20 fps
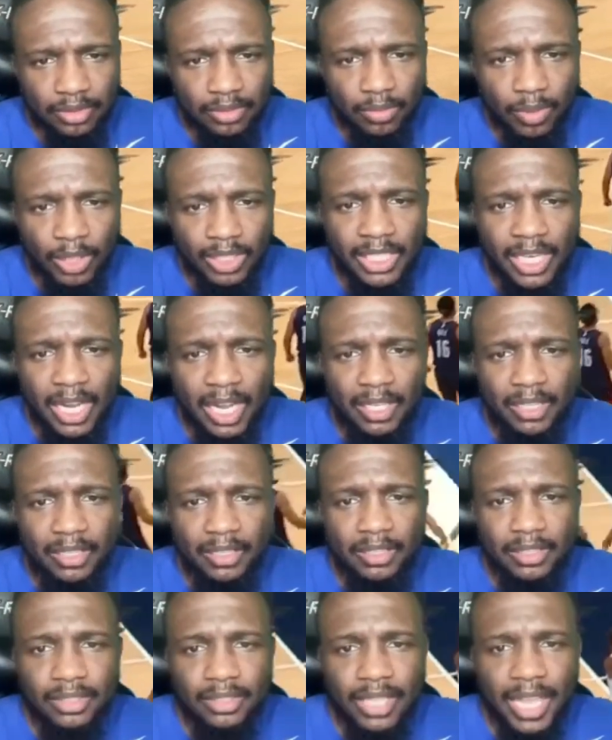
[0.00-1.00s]
Watch out.
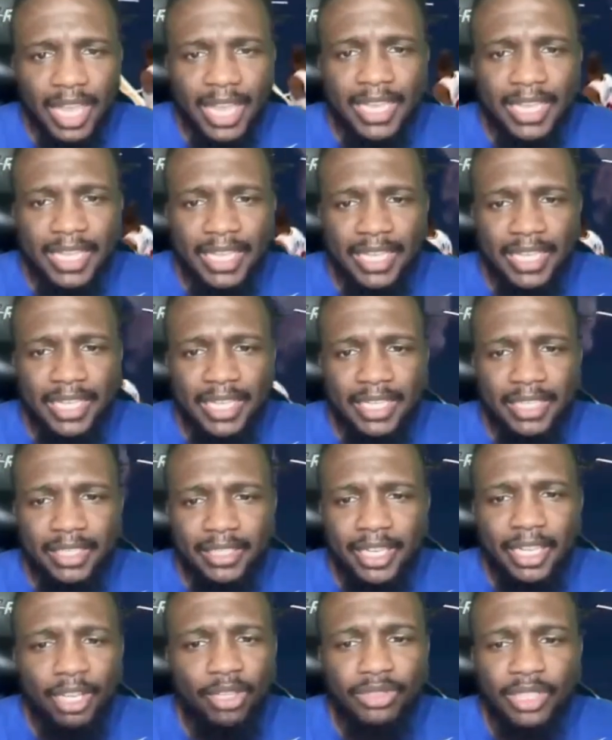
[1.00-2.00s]
Hey,
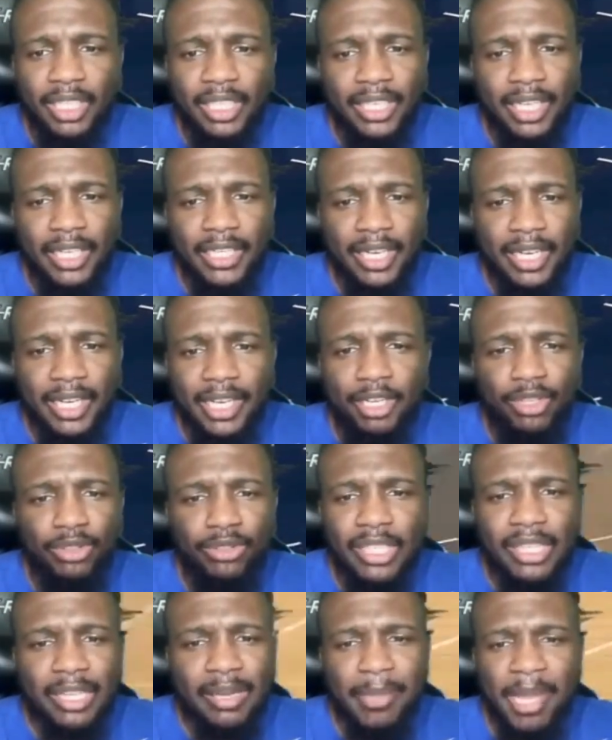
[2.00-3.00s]
they don't think like that. They don't
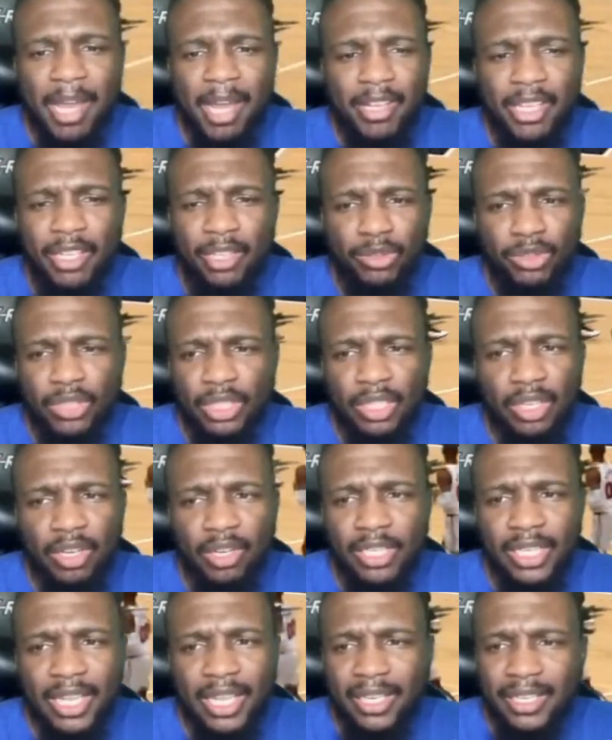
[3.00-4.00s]
think about health and
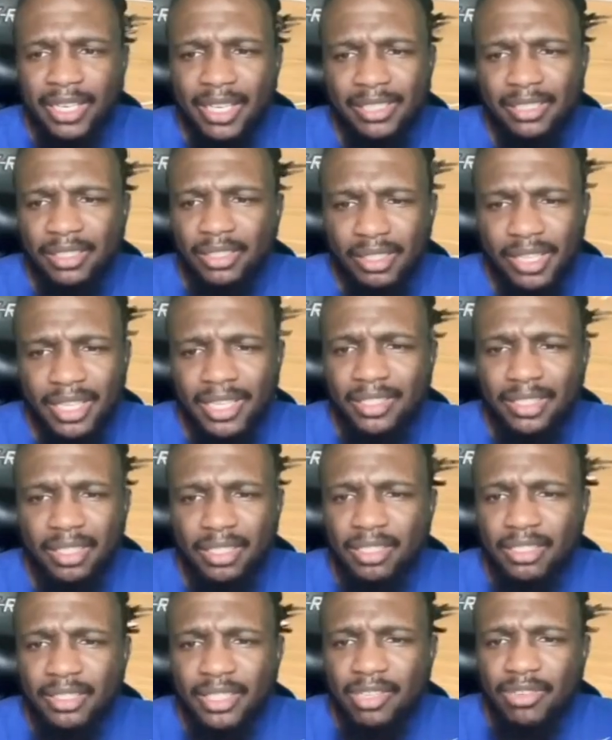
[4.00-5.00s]
all that. They
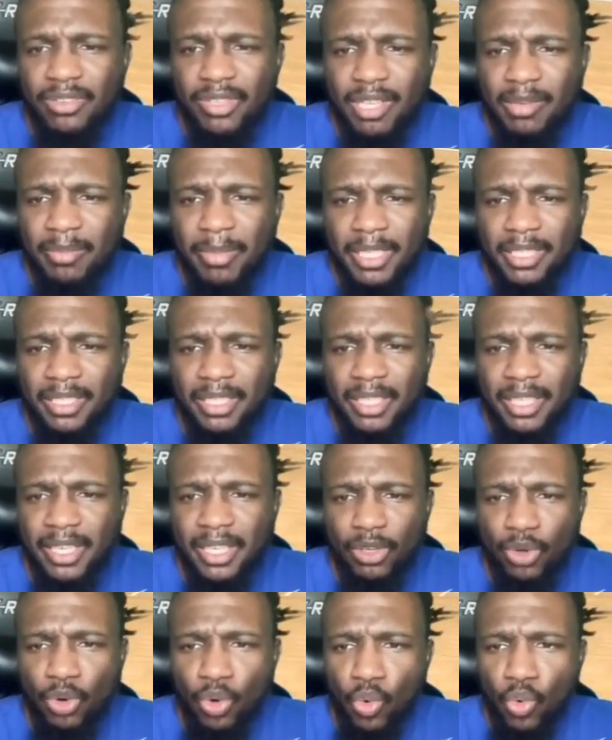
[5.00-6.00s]
young. They don't care about none of
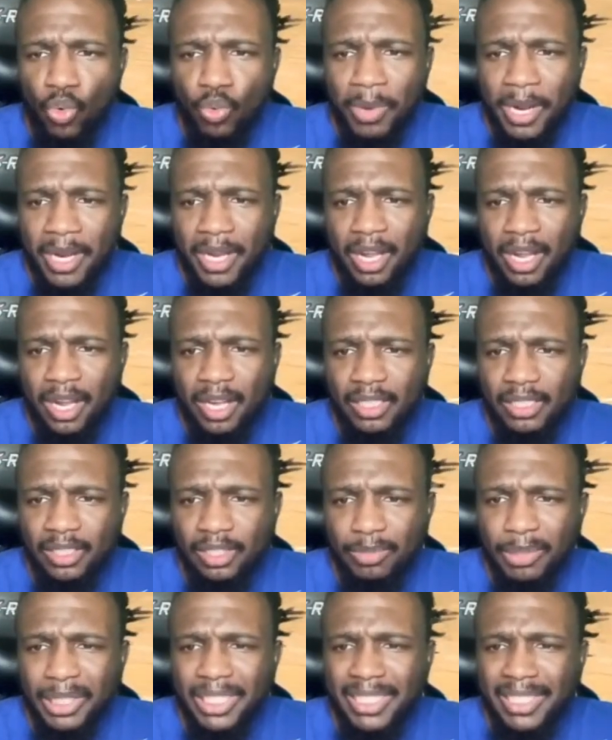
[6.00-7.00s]
that. Oh my
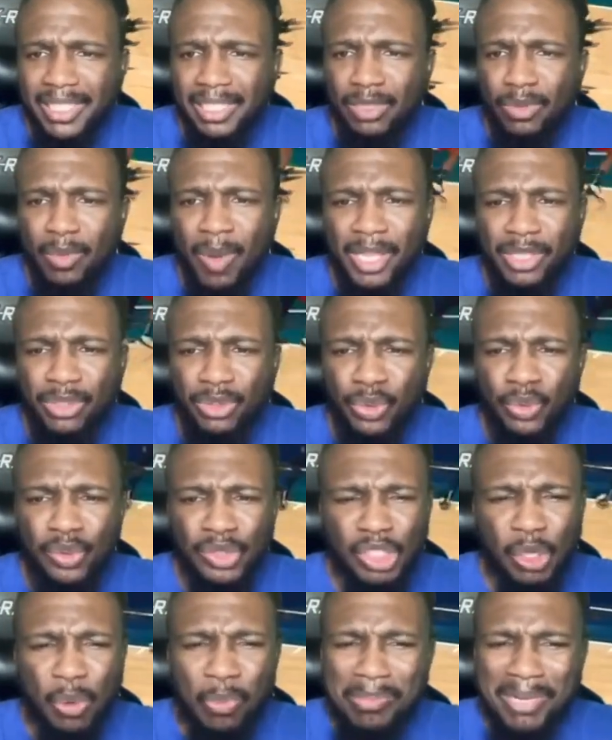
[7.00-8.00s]
God, Buddy Hield, why you doing
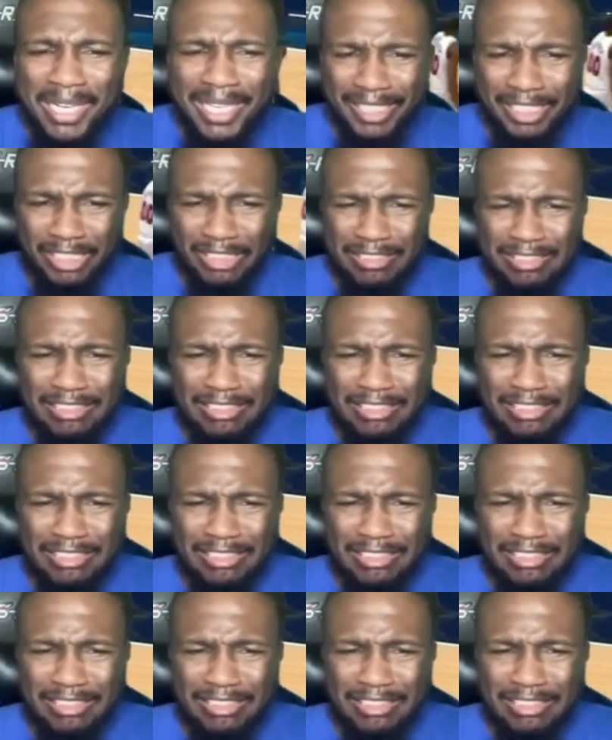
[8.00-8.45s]
so much?